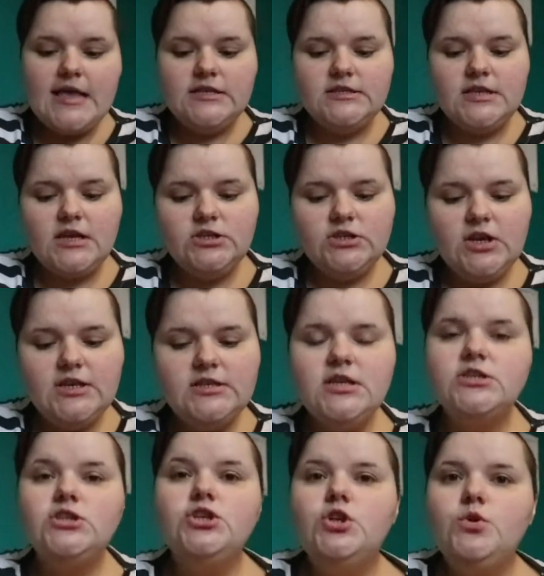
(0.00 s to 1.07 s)
such
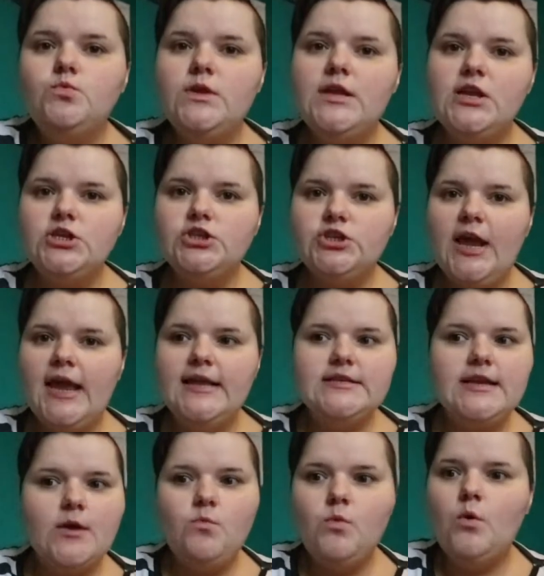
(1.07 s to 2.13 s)
a unique shade,
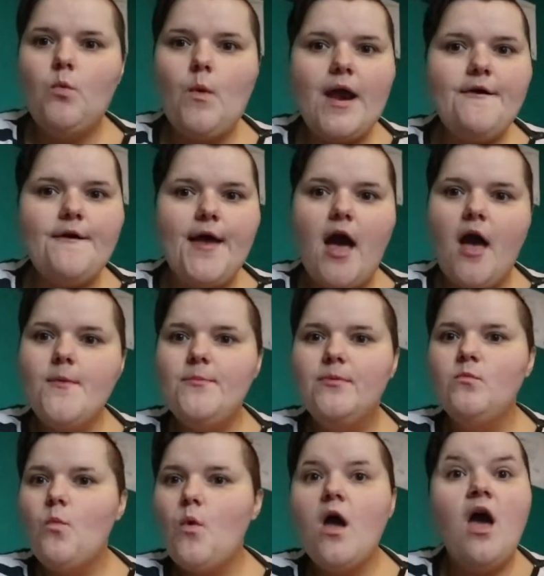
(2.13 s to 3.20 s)
and I will wear it. I
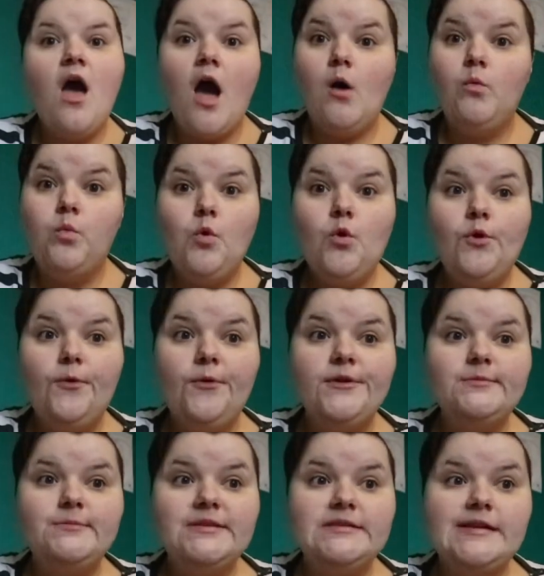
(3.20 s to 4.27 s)
wore it
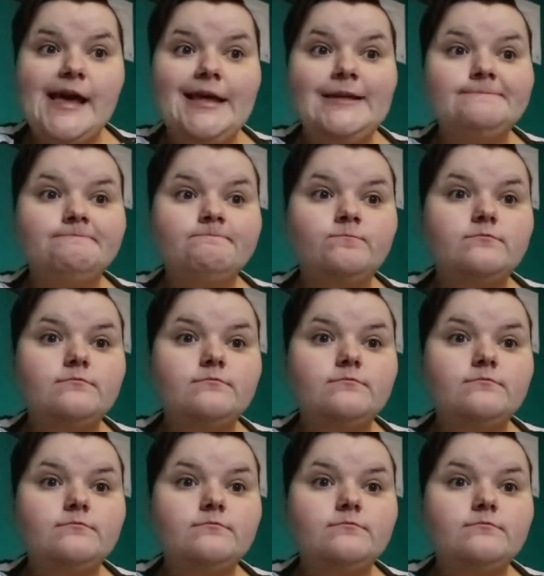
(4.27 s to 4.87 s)
Christmas Day